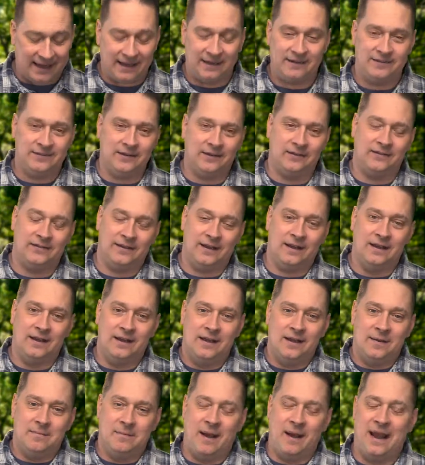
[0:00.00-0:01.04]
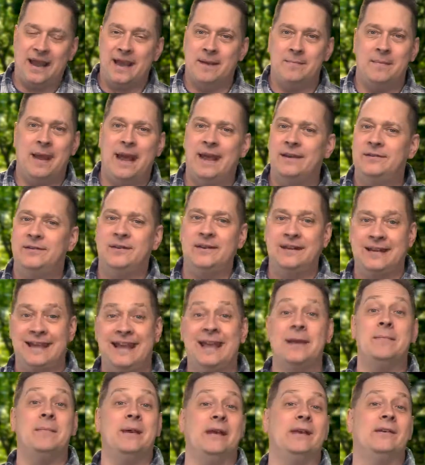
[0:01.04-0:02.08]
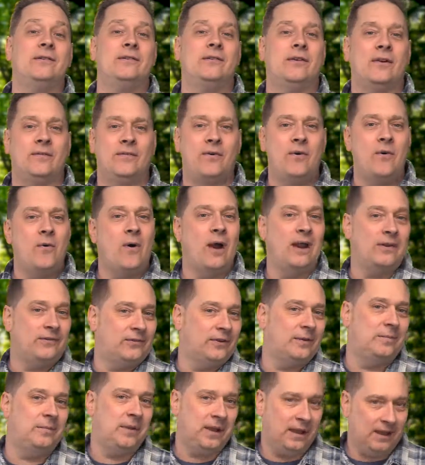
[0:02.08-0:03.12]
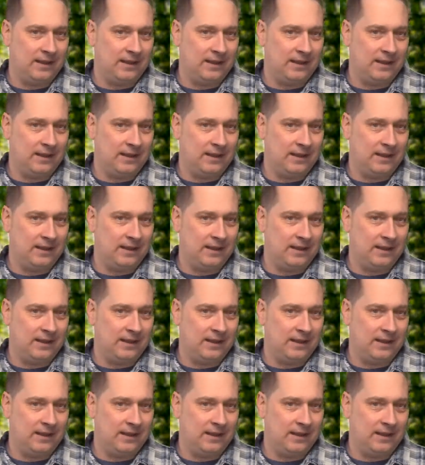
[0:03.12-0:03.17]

It's just the, my imagined image of who I should be.